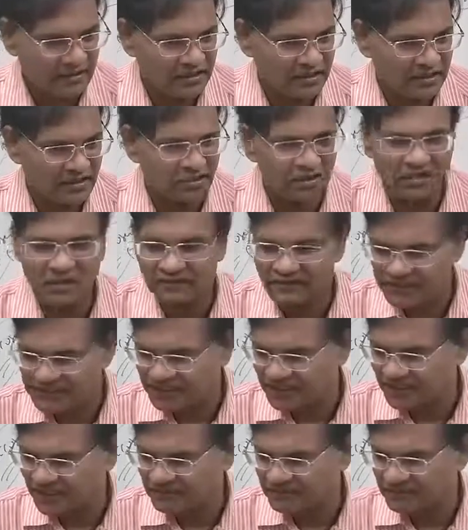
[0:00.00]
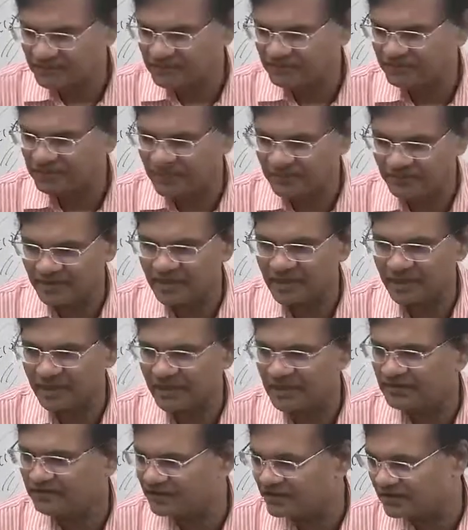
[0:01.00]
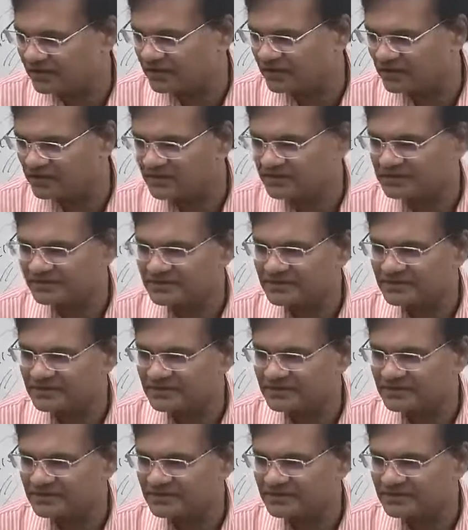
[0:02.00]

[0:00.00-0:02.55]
controversial aspects of Pmla, and we will go to